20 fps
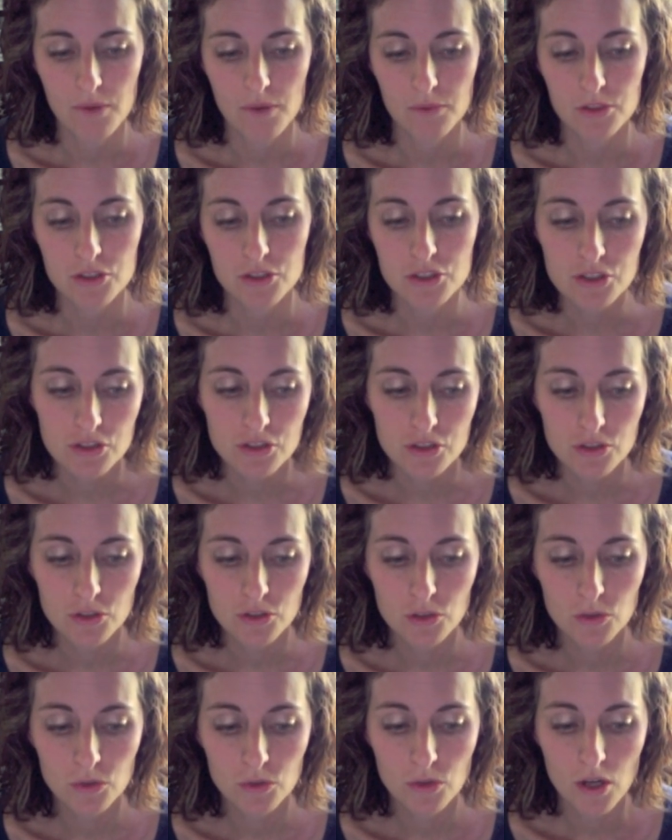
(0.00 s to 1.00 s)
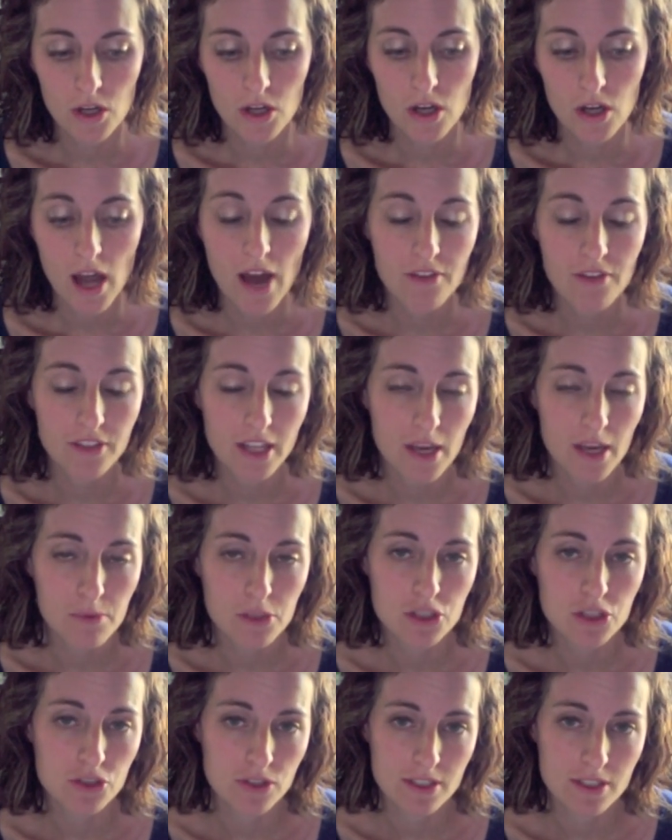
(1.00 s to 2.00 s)
Do you have an
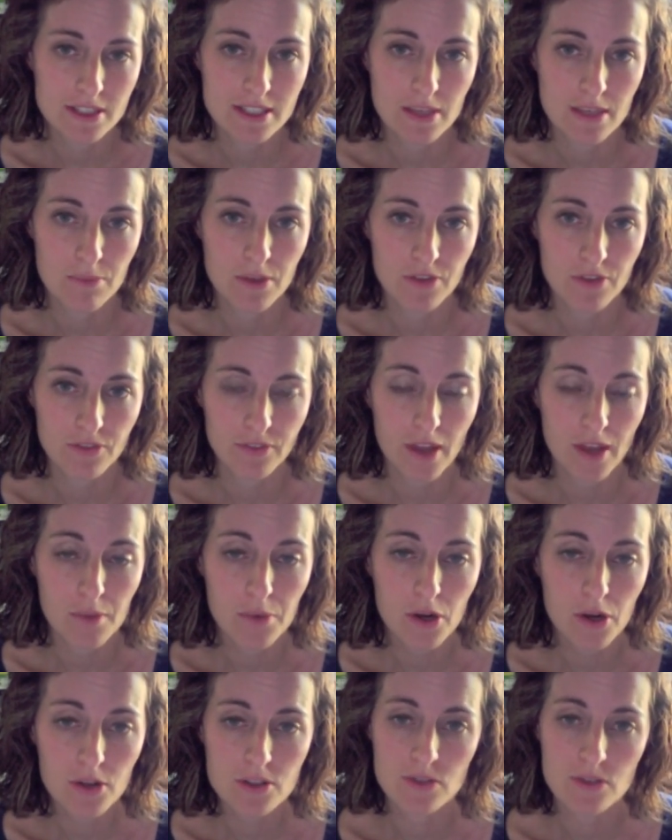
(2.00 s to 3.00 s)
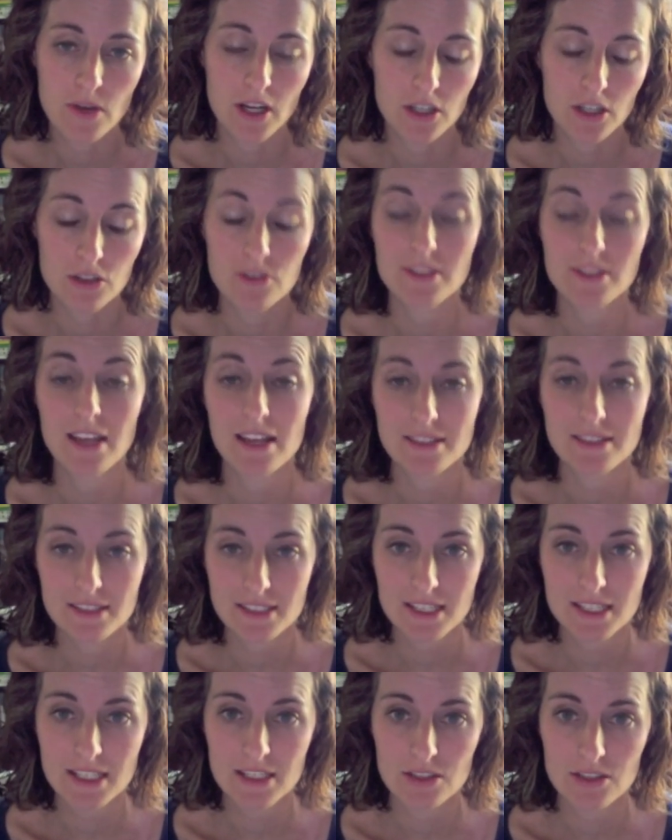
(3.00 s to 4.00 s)
image you can send me from that post so I can use it as a
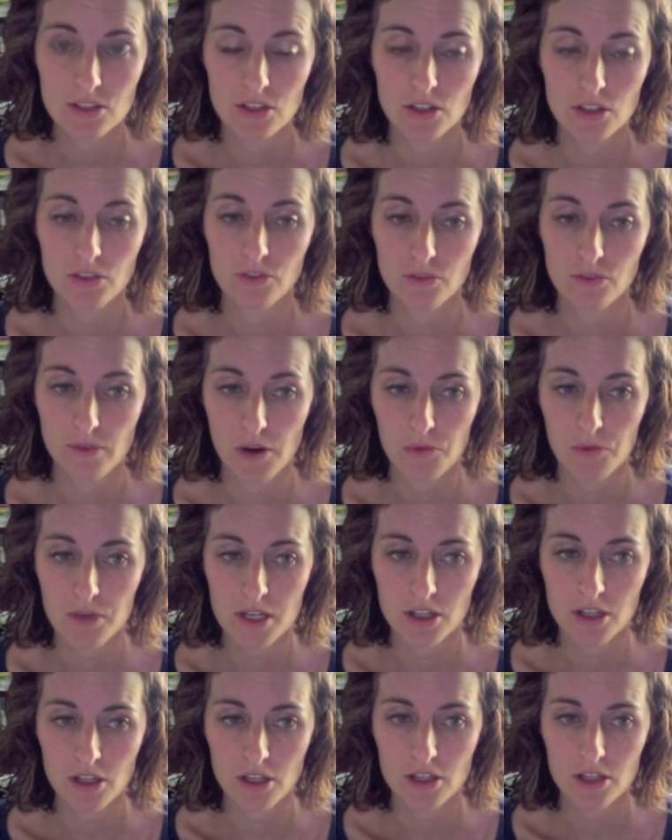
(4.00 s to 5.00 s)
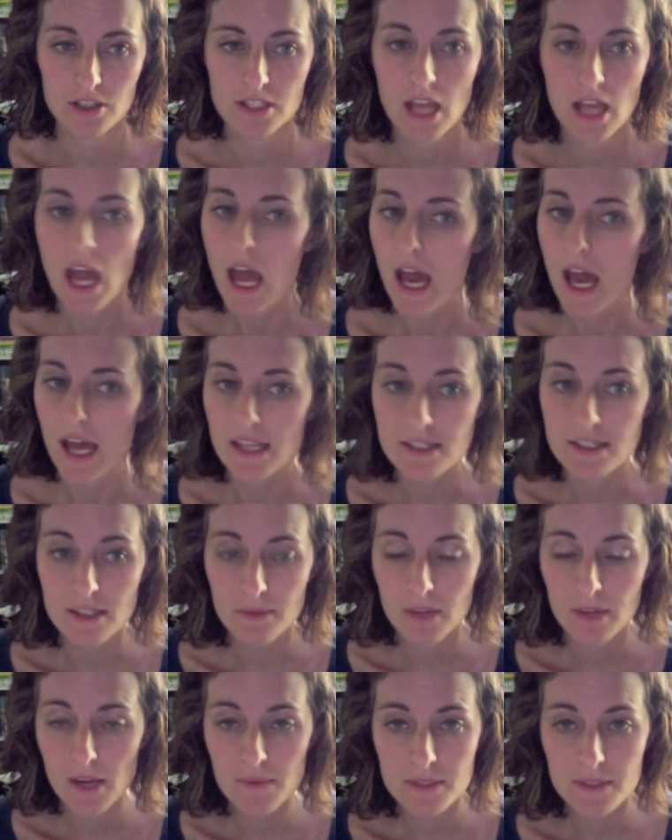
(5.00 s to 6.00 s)
teaser for my readers? And
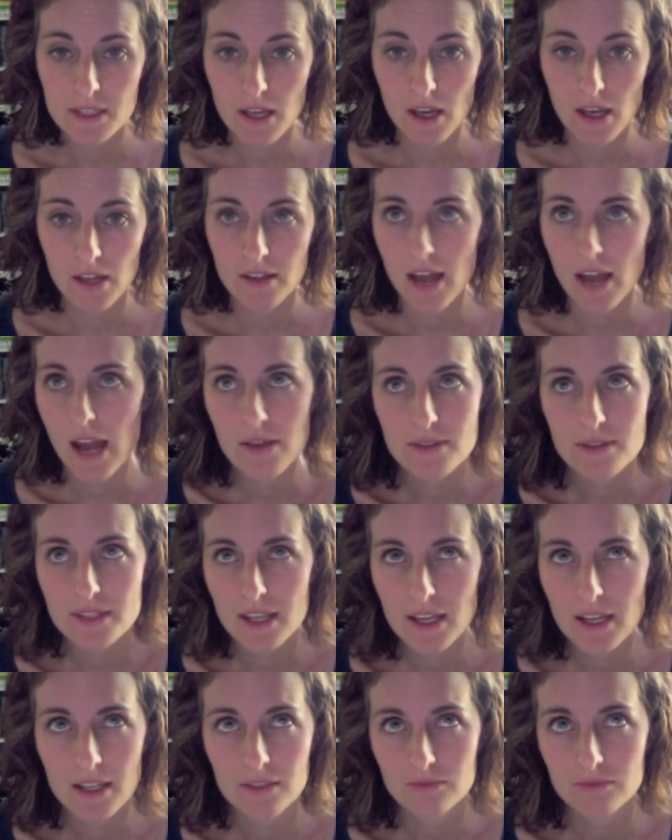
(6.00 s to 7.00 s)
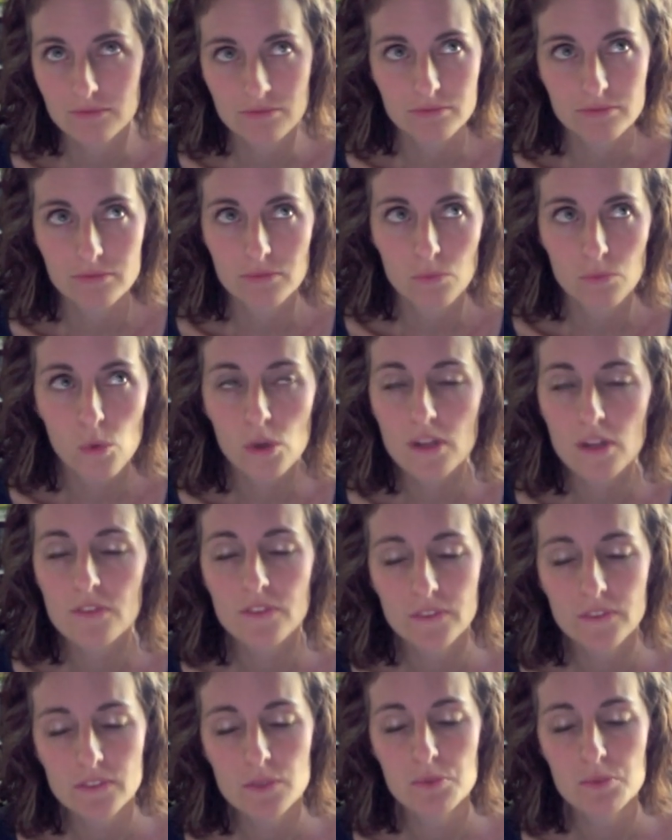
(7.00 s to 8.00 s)
sometimes I'd say more than
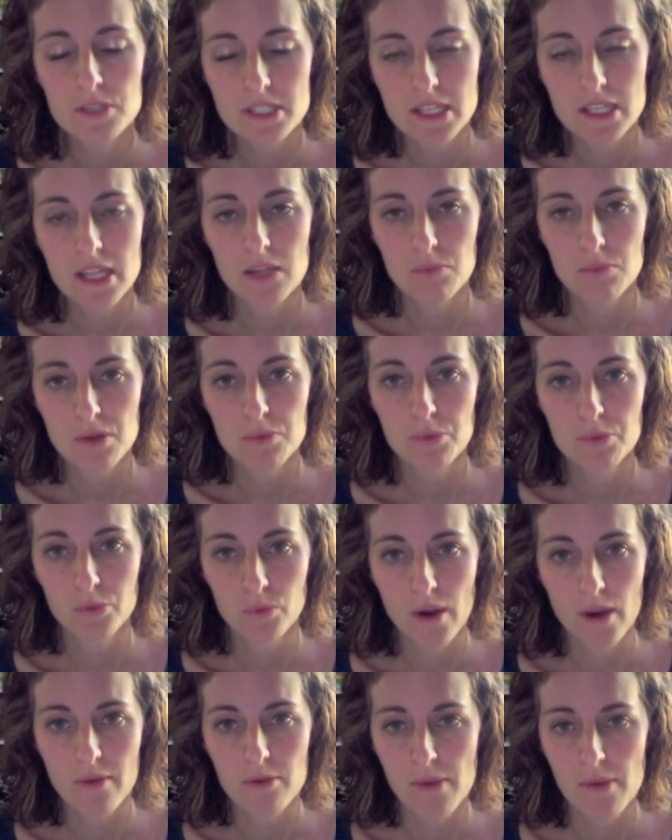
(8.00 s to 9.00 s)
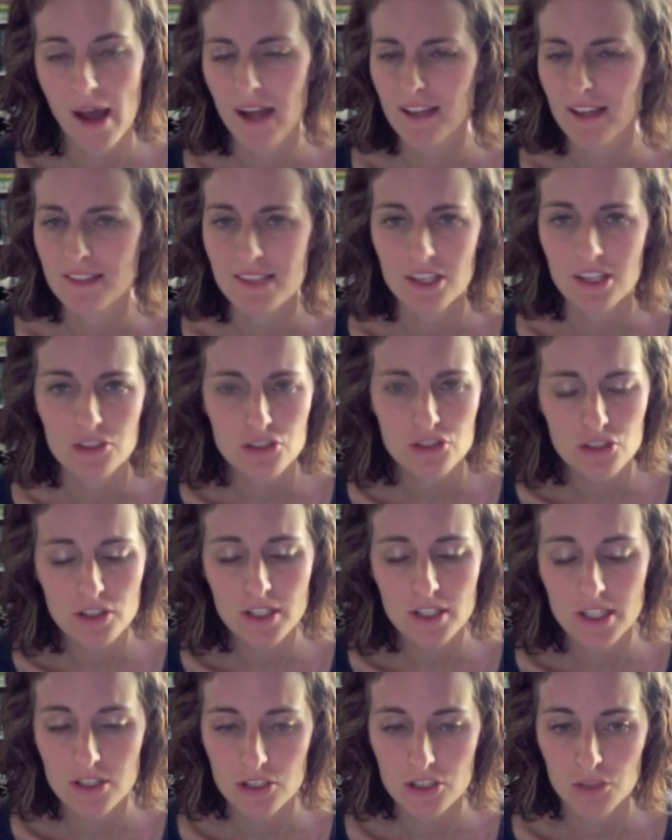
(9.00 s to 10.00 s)
50% the people would write me back and say, sure,
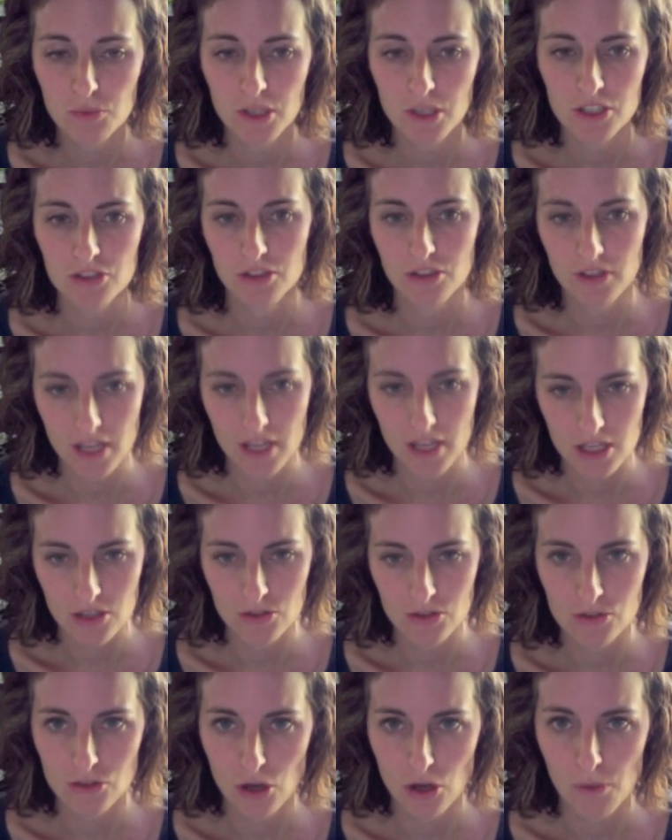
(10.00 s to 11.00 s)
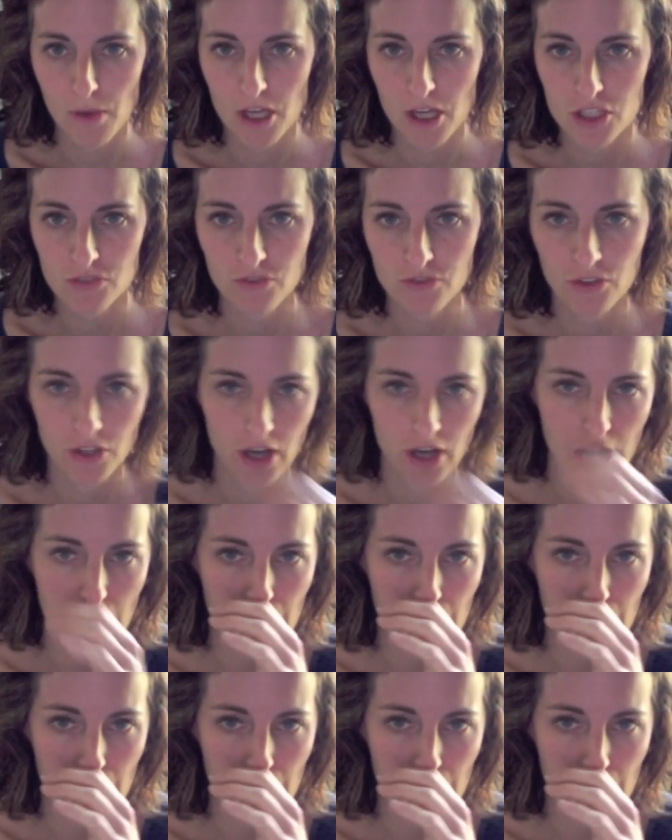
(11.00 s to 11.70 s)
here's a picture, thank you so much for,